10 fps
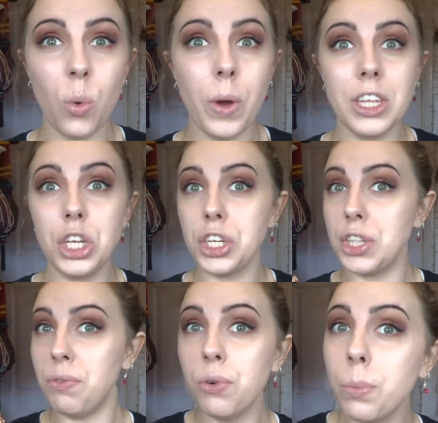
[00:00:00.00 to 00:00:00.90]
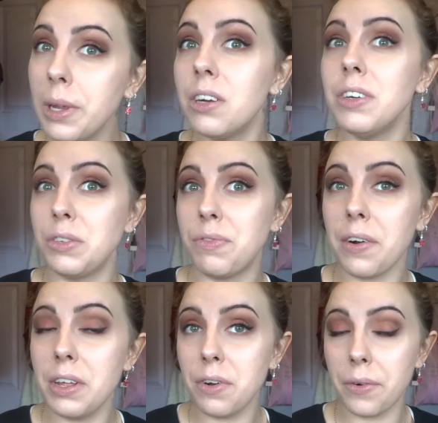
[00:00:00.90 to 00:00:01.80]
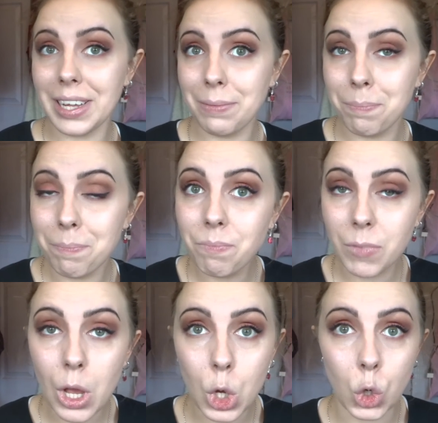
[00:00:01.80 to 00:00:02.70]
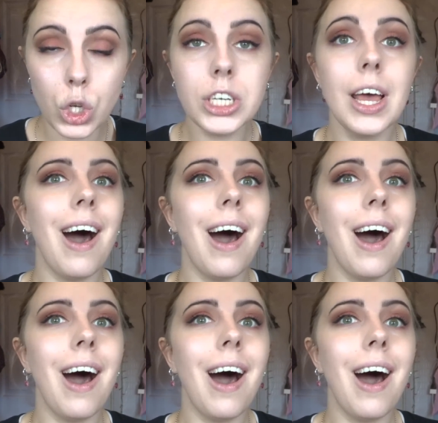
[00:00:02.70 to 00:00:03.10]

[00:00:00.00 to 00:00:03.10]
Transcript: whether just the formula is very, very good.